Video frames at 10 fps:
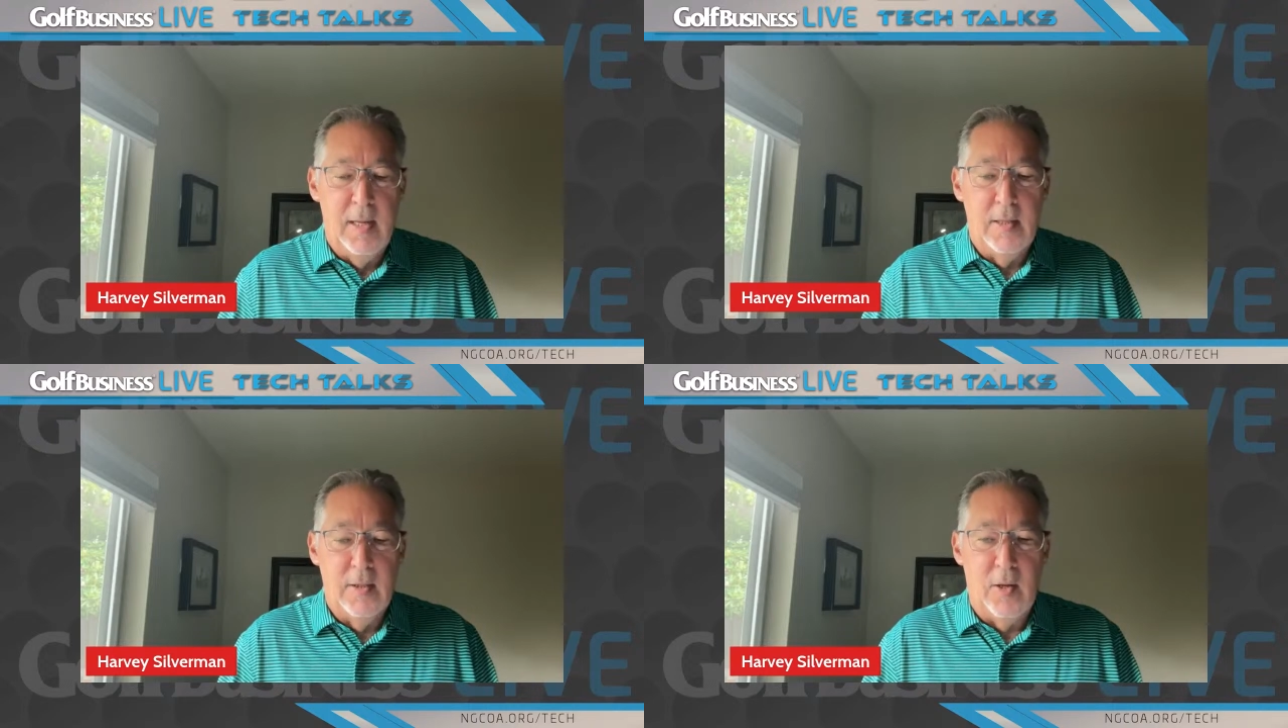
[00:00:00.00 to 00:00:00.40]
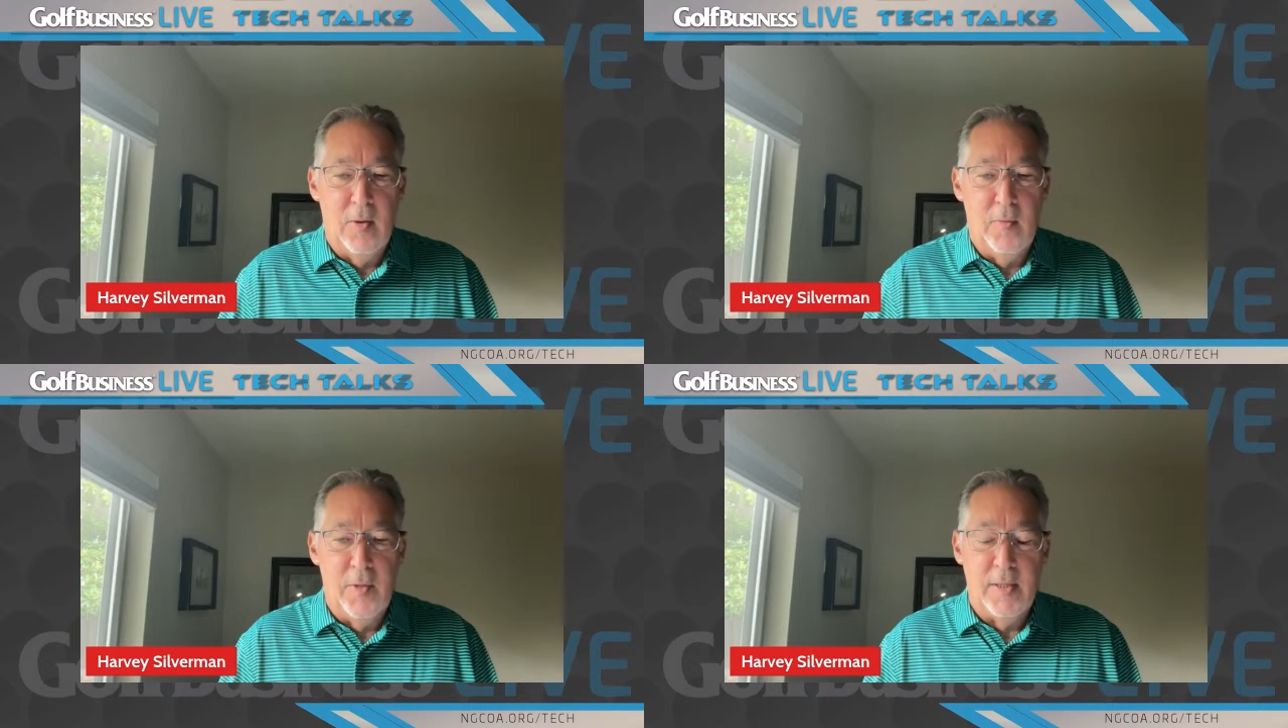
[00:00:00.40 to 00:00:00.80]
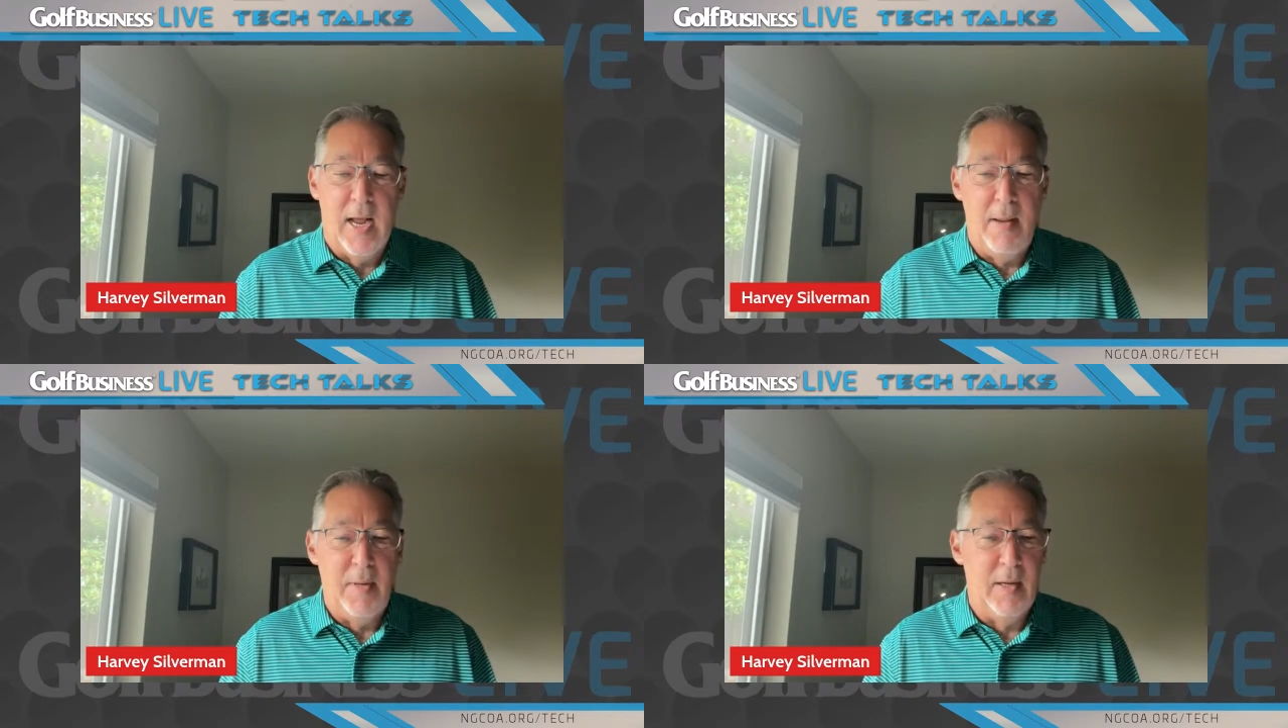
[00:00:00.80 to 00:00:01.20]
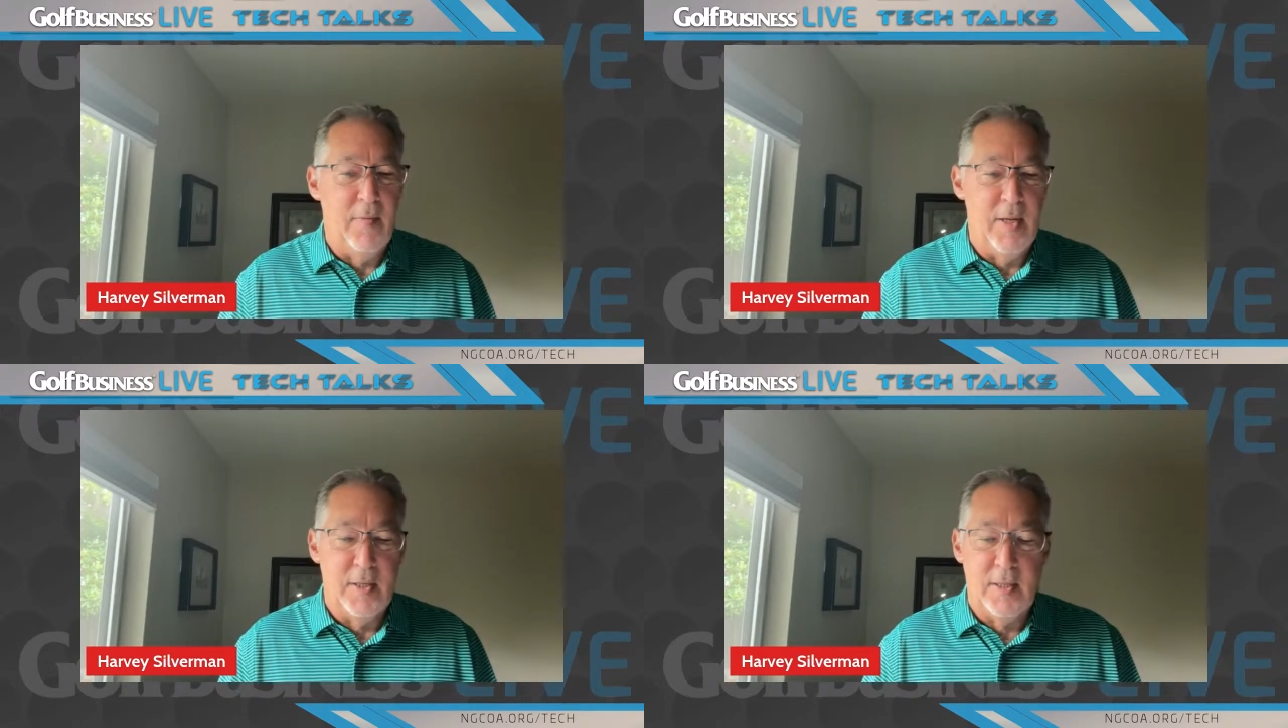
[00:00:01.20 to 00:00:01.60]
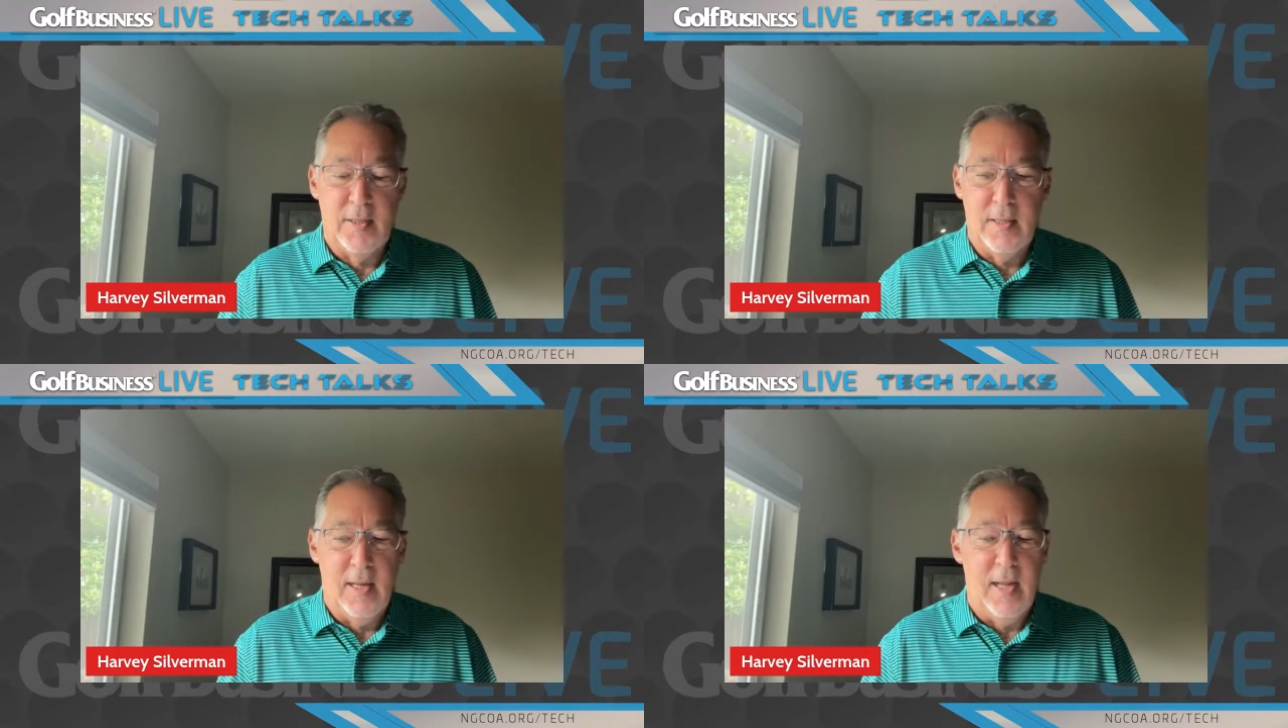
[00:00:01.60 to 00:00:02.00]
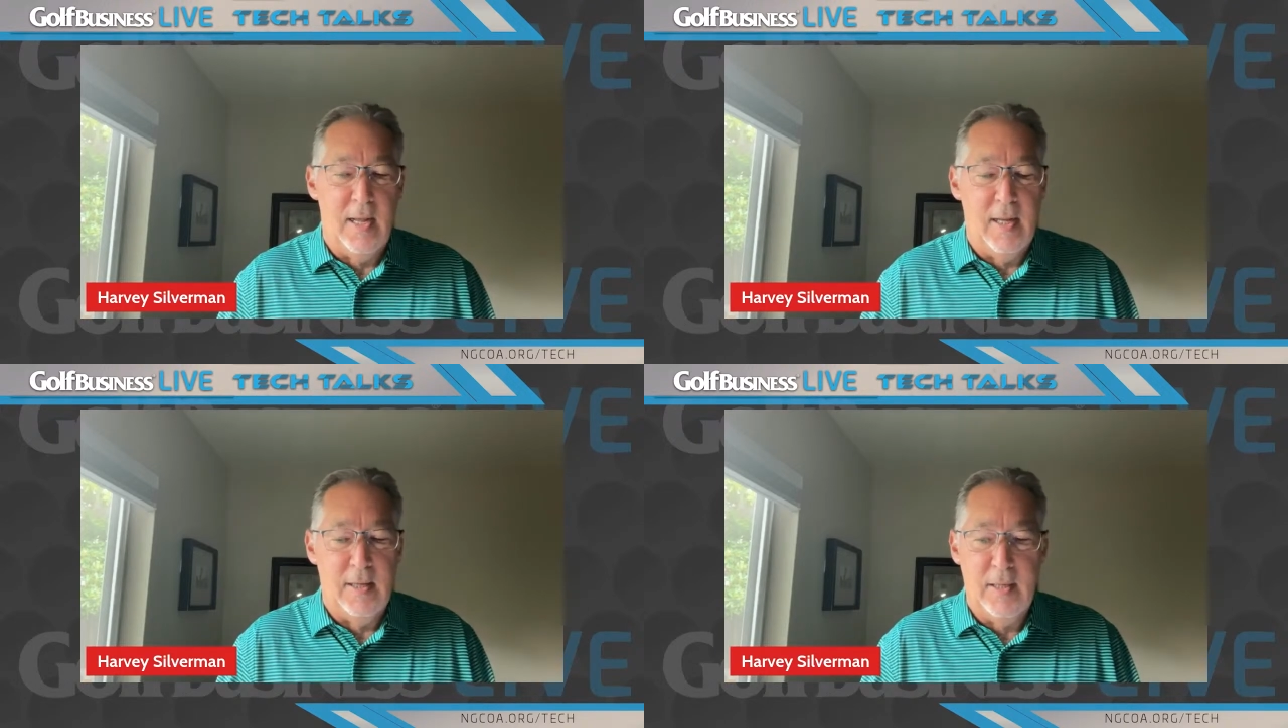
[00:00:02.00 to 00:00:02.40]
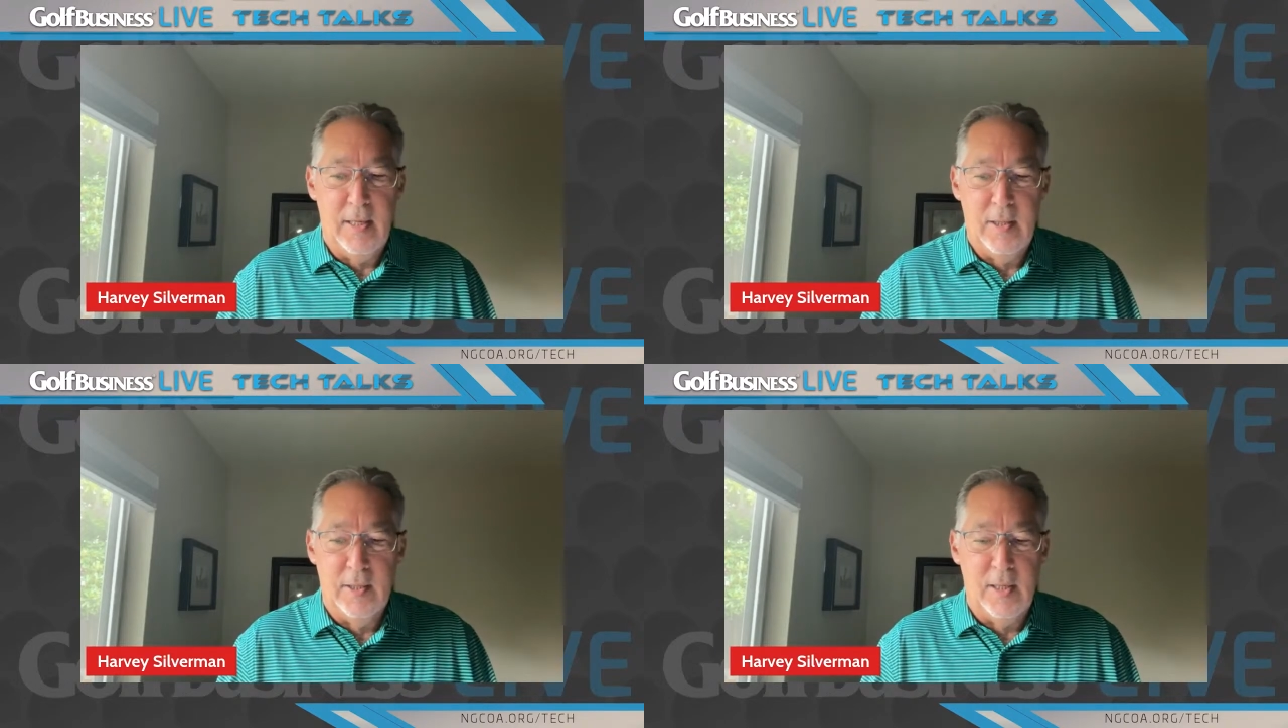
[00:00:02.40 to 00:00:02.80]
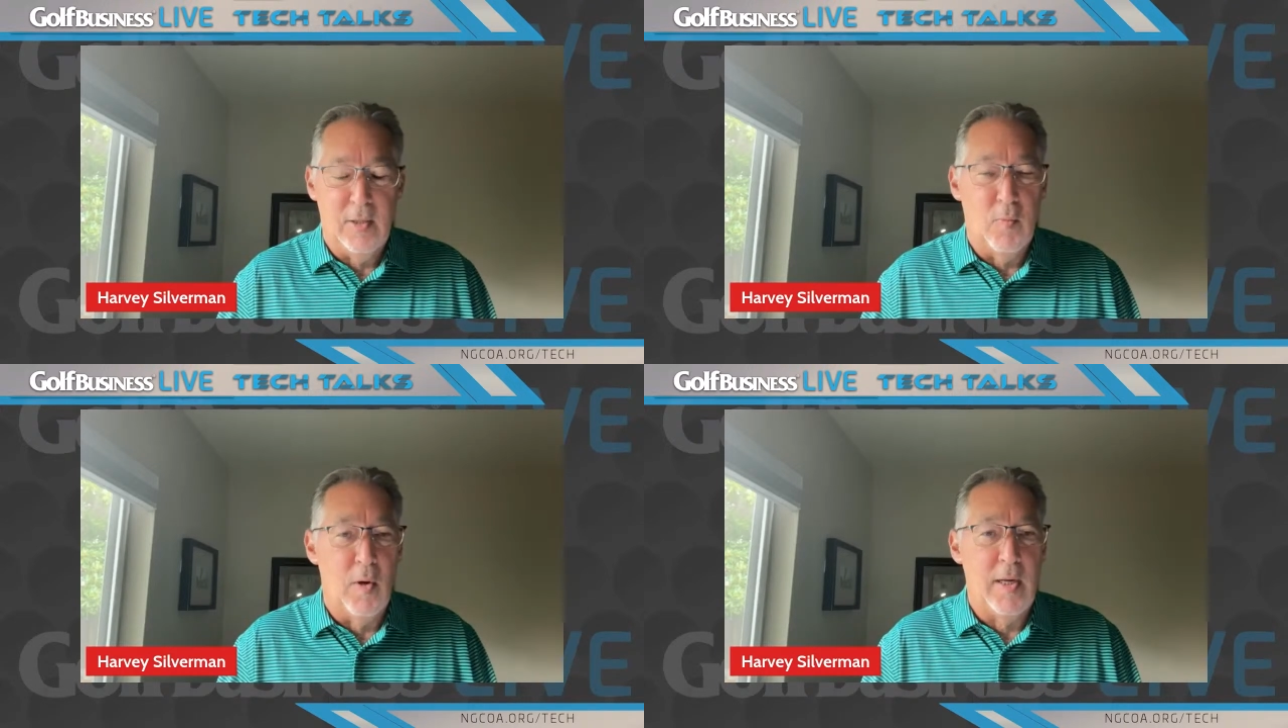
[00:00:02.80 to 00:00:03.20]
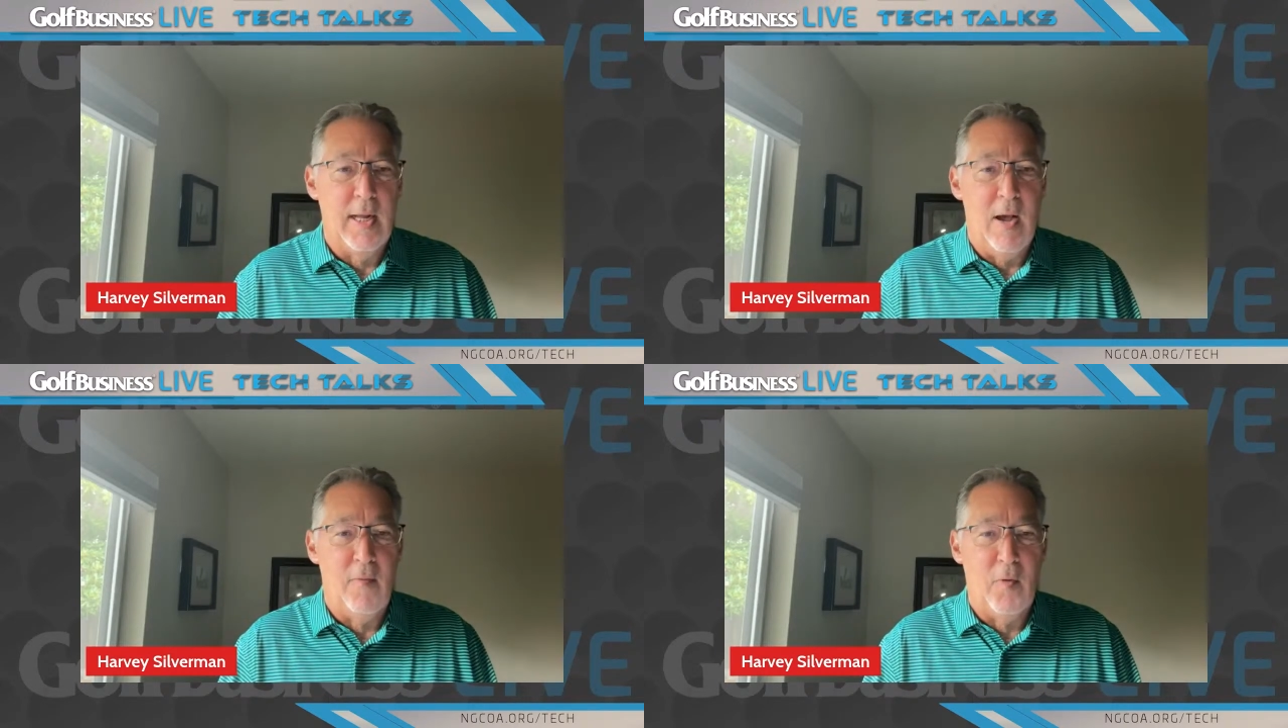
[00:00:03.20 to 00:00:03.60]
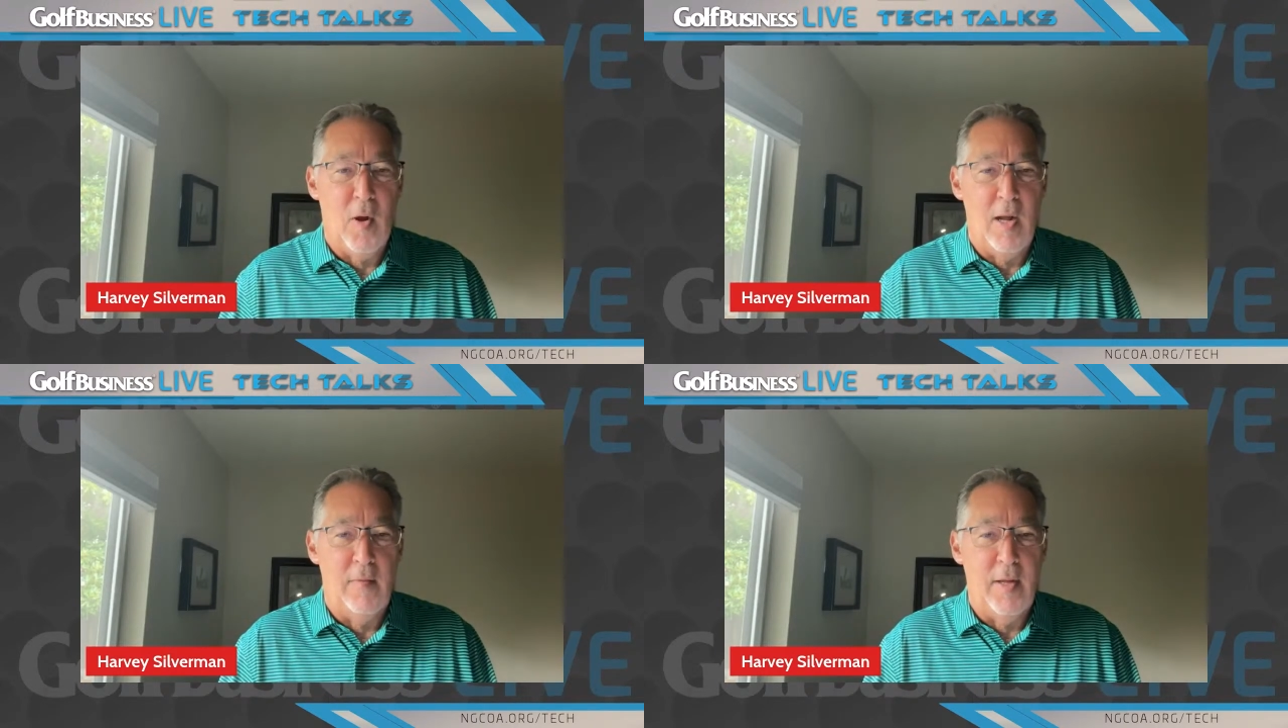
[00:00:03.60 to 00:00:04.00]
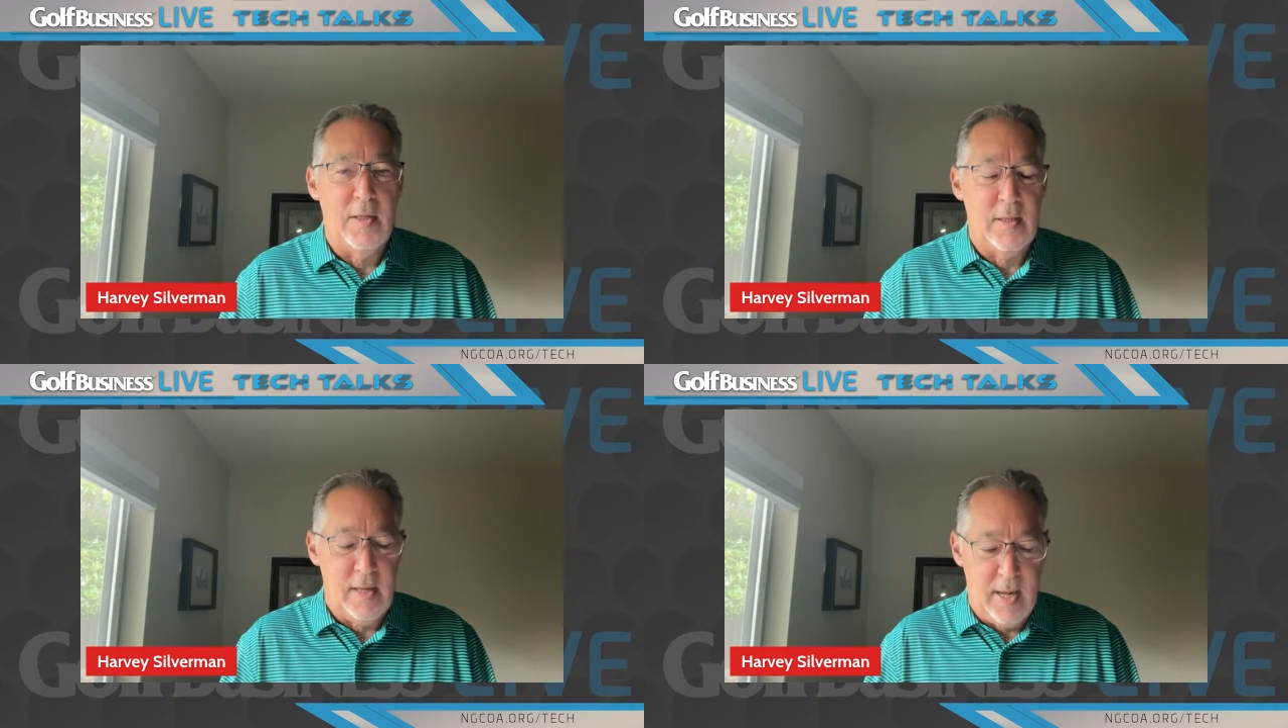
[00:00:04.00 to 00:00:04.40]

So the timing of this is working out for all of us.